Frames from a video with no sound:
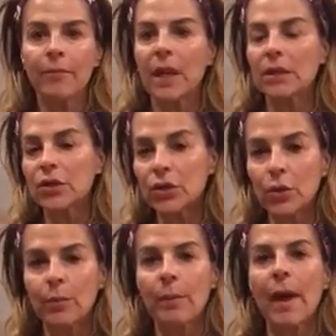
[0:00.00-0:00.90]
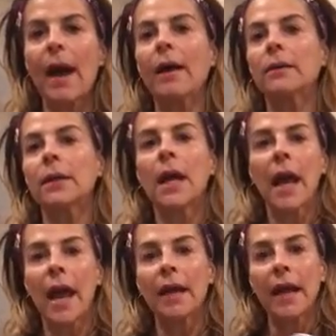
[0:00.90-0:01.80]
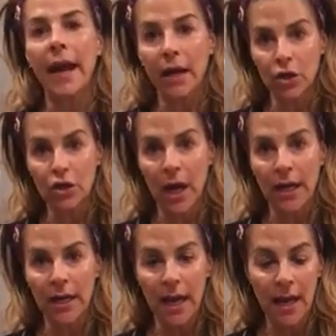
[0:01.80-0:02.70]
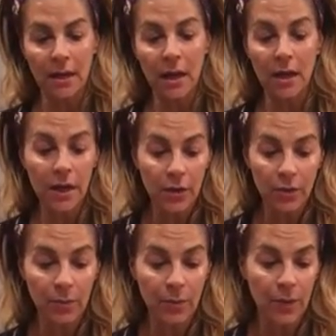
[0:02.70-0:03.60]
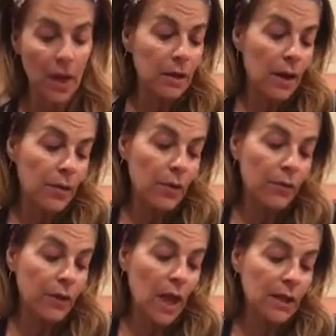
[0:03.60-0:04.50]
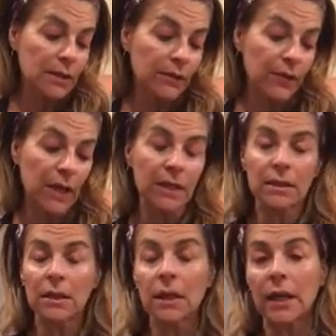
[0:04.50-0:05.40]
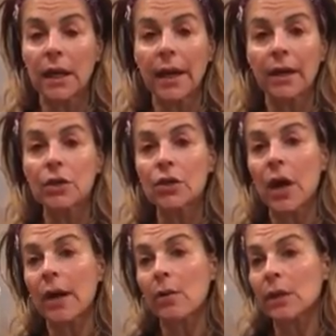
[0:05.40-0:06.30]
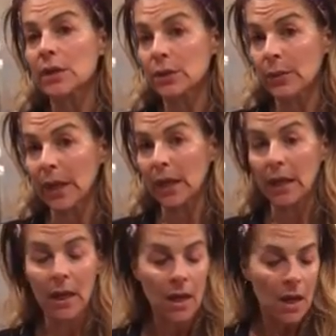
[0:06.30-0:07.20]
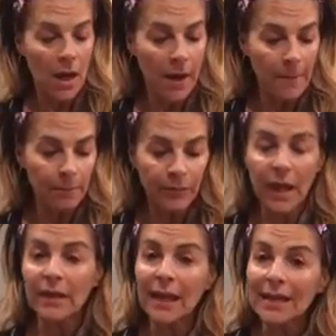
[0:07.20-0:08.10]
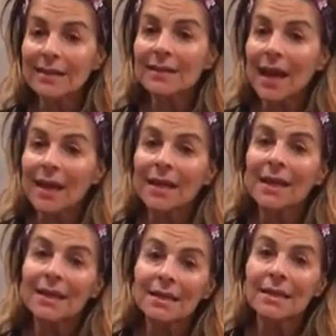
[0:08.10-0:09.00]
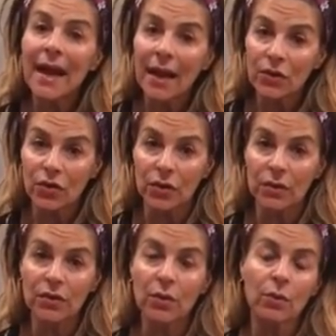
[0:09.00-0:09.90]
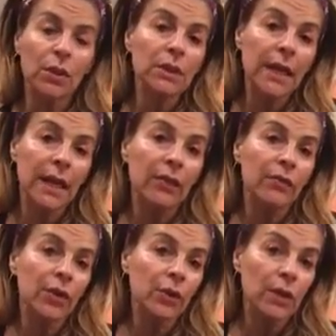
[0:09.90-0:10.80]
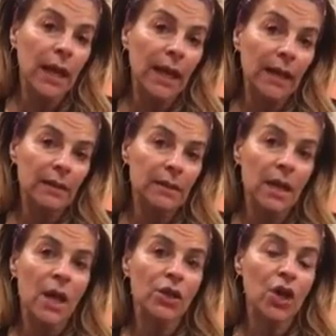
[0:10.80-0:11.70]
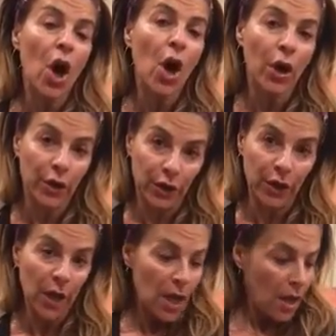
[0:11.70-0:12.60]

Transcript: then scoop them out and air dry again. Another philosophy is to let it air dry once a week. The inside is natural, so it will take a few days to harden,